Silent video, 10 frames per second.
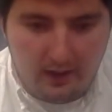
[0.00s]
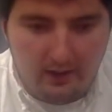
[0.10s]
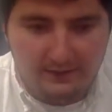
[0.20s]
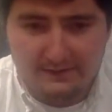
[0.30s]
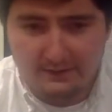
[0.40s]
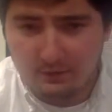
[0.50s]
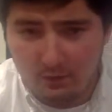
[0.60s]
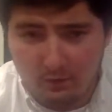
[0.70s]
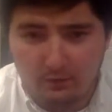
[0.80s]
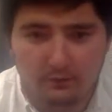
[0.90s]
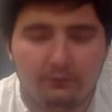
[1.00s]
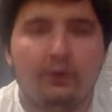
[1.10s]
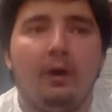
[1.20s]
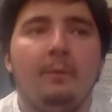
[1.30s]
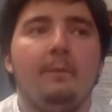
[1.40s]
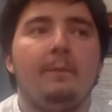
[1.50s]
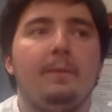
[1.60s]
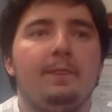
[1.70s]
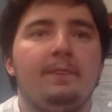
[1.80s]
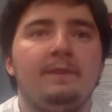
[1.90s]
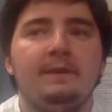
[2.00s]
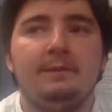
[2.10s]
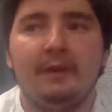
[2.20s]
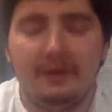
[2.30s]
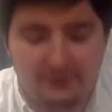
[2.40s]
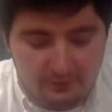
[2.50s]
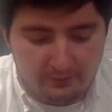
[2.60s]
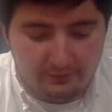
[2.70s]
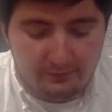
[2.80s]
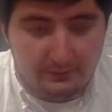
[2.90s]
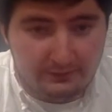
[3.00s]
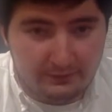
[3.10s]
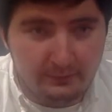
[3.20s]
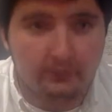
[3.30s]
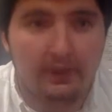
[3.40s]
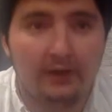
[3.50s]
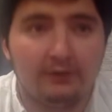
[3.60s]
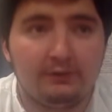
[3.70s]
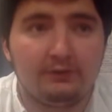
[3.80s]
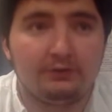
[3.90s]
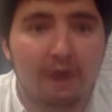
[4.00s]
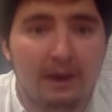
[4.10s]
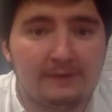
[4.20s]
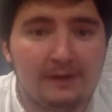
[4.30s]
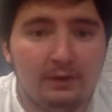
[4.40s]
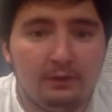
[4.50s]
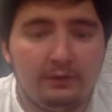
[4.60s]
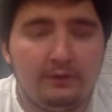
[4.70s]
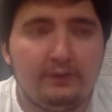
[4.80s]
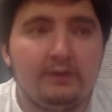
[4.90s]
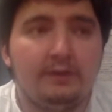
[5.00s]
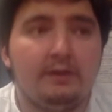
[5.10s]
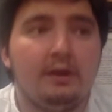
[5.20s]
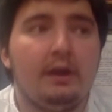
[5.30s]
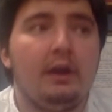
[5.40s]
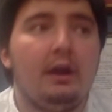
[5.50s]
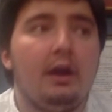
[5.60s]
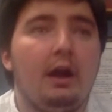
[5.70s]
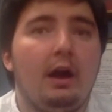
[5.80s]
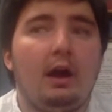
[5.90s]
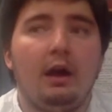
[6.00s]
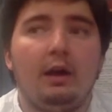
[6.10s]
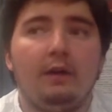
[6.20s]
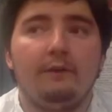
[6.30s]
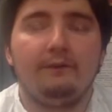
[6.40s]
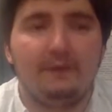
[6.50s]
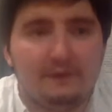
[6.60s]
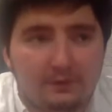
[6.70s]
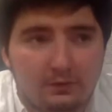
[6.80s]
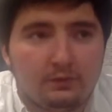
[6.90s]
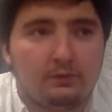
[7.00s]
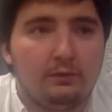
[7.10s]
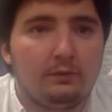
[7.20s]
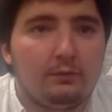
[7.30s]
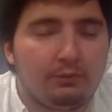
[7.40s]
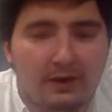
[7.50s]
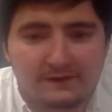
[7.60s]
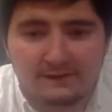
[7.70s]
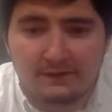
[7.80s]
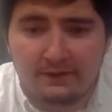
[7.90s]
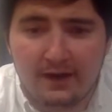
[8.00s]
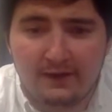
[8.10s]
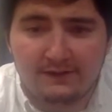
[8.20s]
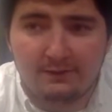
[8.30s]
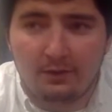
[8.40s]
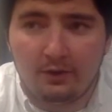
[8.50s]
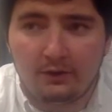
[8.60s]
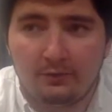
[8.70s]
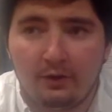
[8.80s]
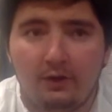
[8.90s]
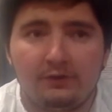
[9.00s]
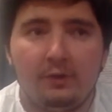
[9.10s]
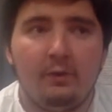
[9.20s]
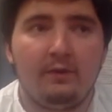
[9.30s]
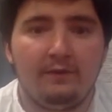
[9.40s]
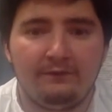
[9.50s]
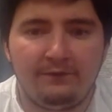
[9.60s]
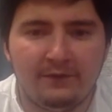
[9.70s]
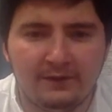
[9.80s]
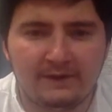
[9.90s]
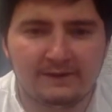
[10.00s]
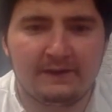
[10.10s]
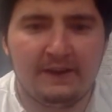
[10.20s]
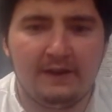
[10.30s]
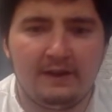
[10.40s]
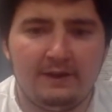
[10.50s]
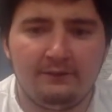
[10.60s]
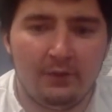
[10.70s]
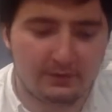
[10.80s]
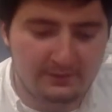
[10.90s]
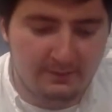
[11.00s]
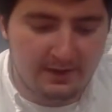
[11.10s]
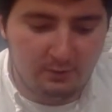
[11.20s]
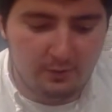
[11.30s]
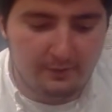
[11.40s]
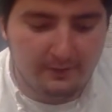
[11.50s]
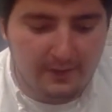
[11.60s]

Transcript: this is a quote from the page on 32 that describes not only the physical presence of the Nazi Party, but also the feelings that they invoked in men and women.